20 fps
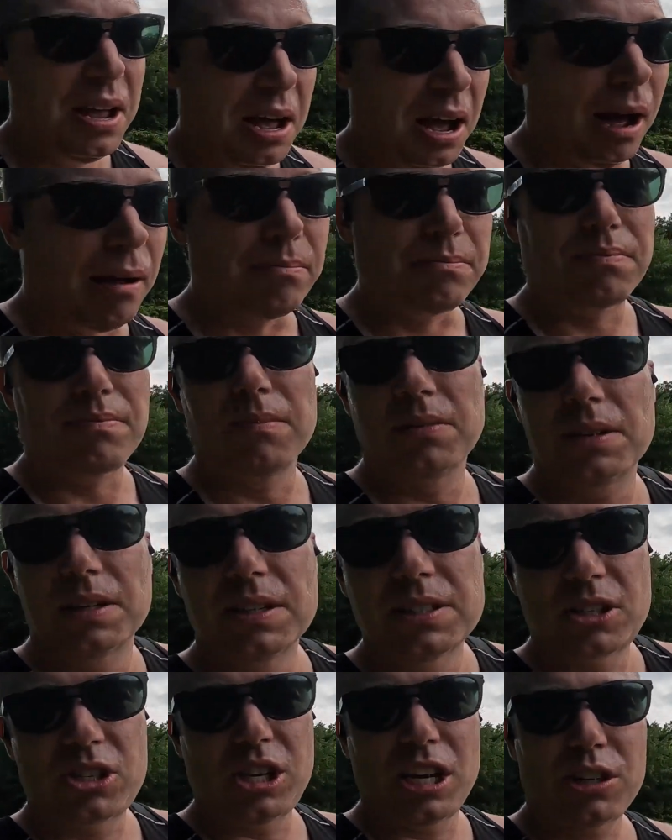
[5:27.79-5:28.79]
I'm
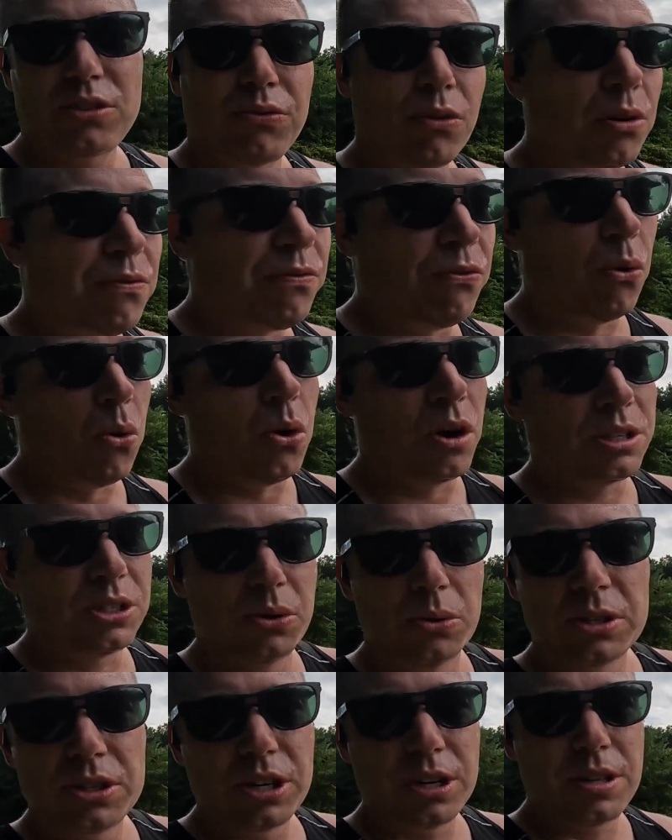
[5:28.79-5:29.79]
6'4",
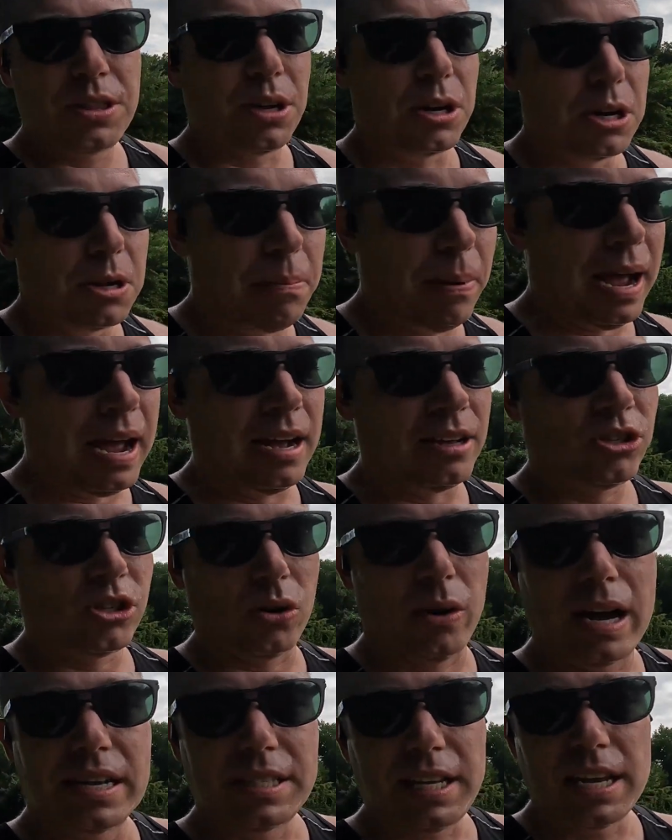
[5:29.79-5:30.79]
230 pounds,
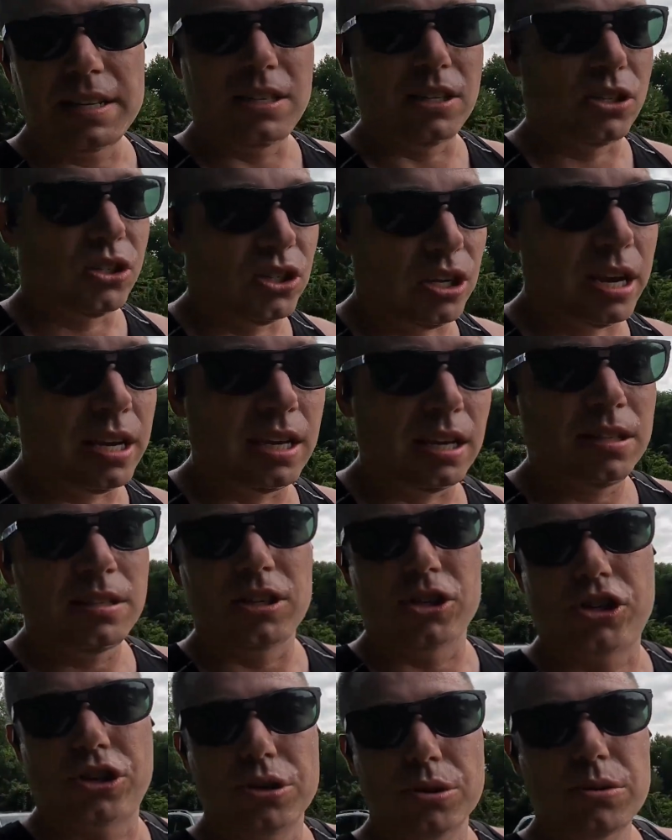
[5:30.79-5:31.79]
so I tend to sink
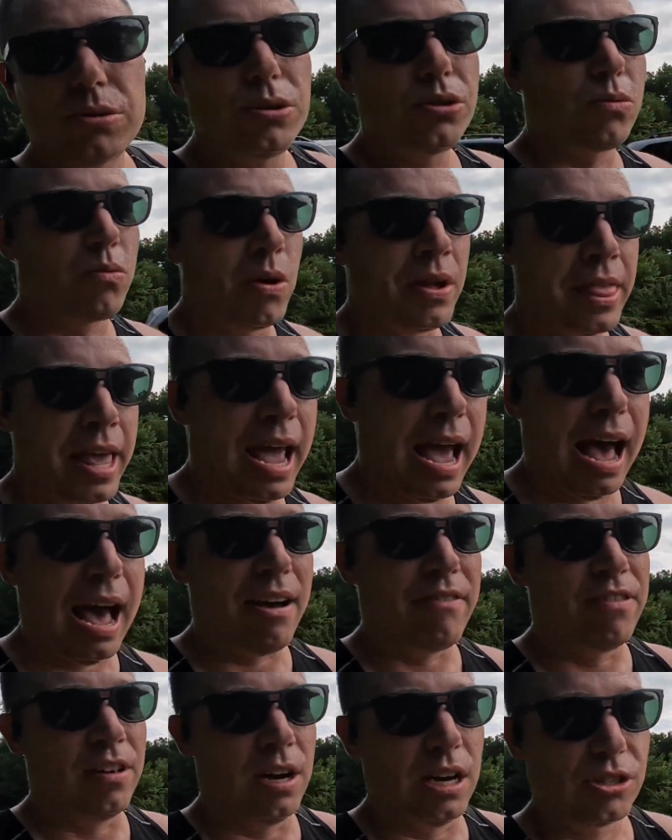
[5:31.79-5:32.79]
into shoes when they
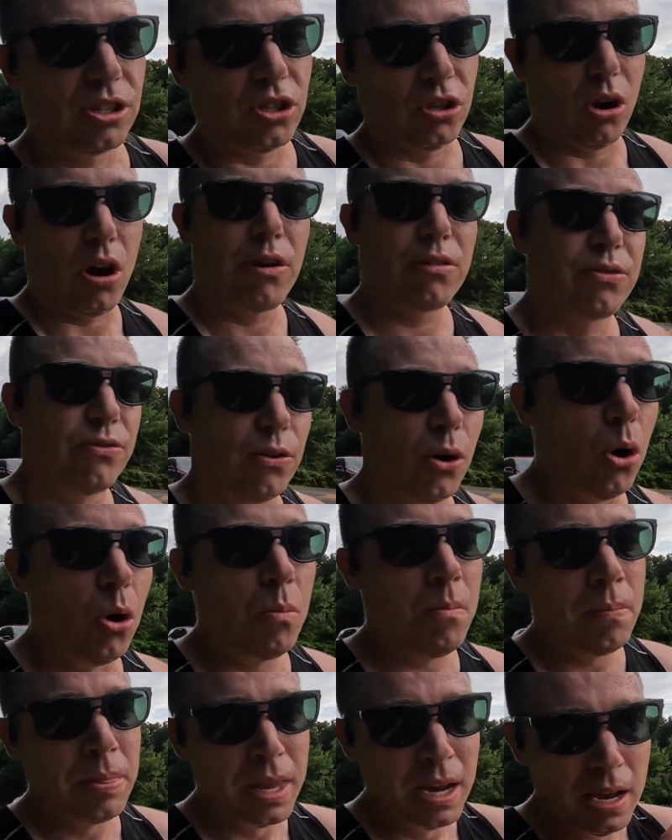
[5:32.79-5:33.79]
have a soft
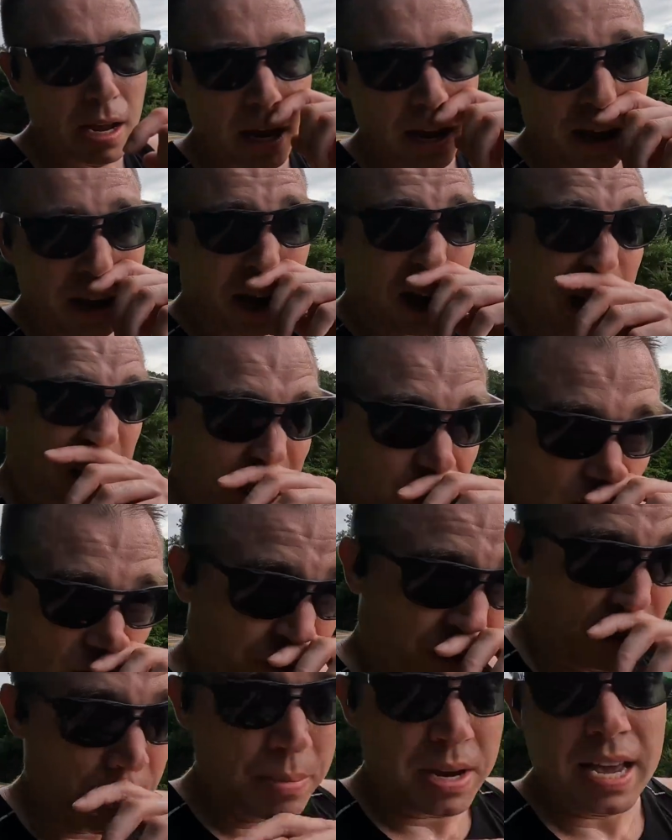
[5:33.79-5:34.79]
foam.
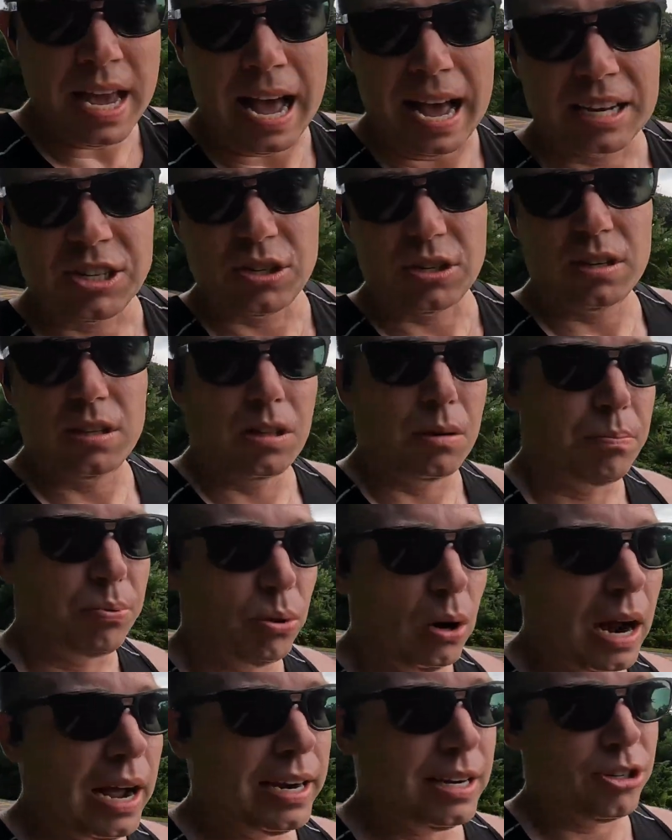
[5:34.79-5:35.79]
So for me, actually, the
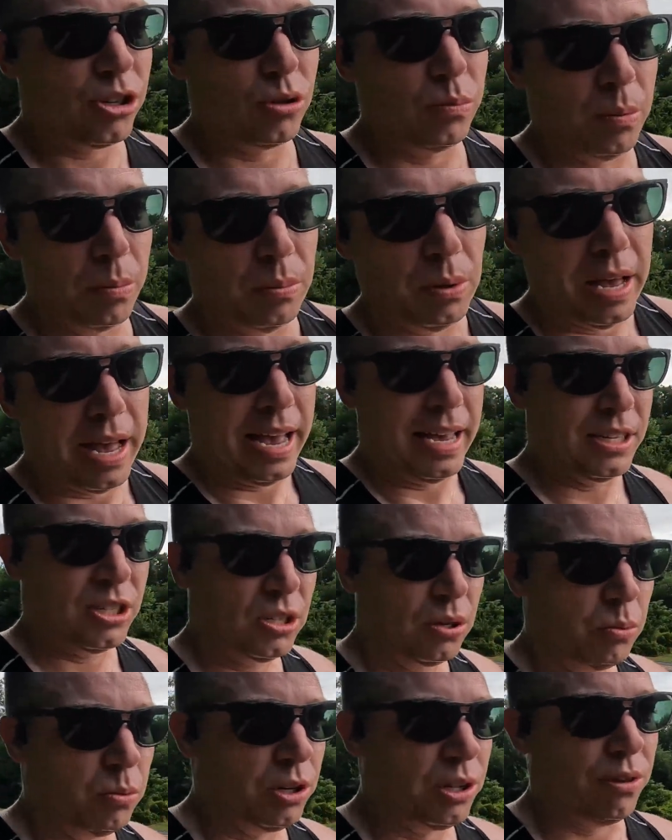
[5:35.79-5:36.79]
prior
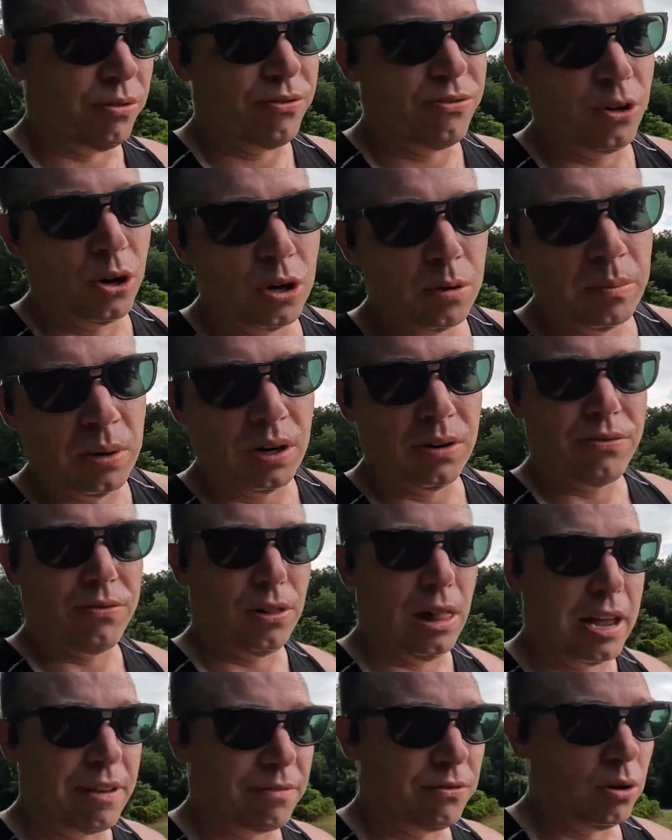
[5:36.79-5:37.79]
Superblast with the firmer
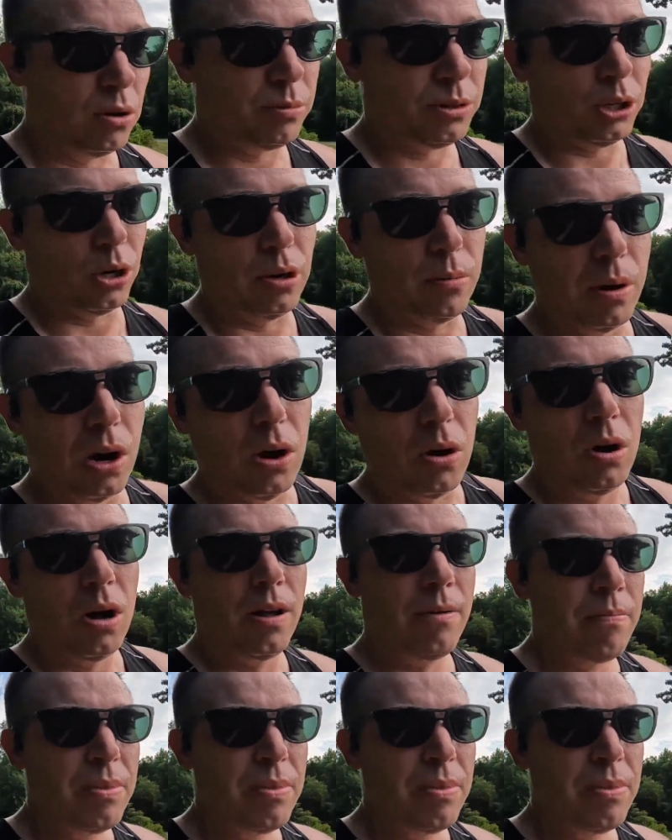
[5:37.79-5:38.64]
Flight Foam Turbo